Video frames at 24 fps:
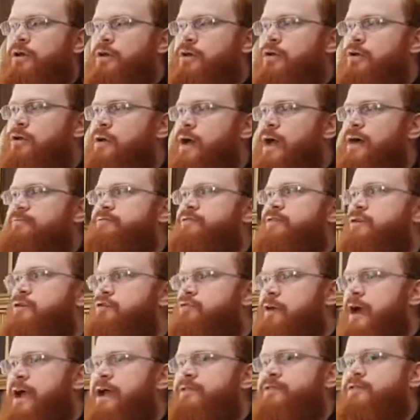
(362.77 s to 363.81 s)
who have the
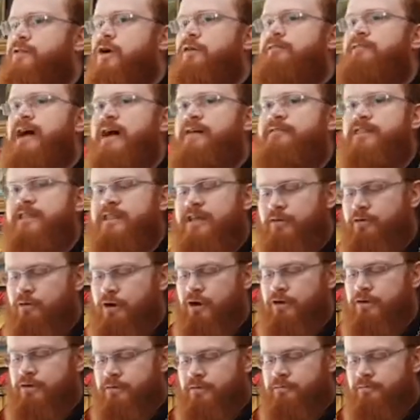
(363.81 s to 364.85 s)
grace of having their
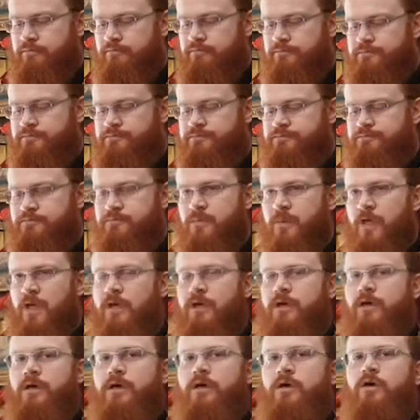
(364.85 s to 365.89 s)
own,
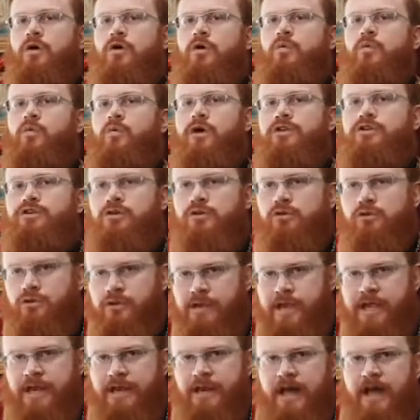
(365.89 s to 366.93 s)
what you're
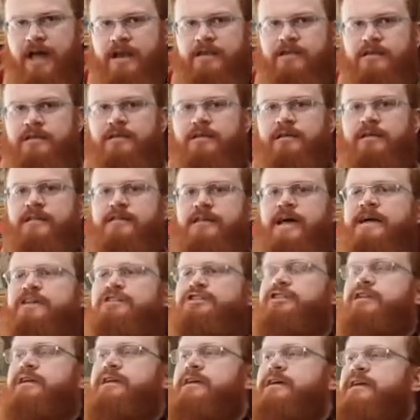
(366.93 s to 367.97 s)
looking at is
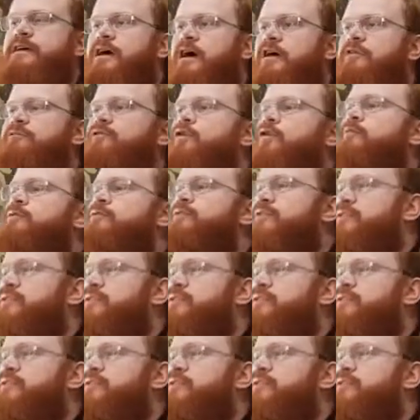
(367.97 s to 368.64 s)
actually a form of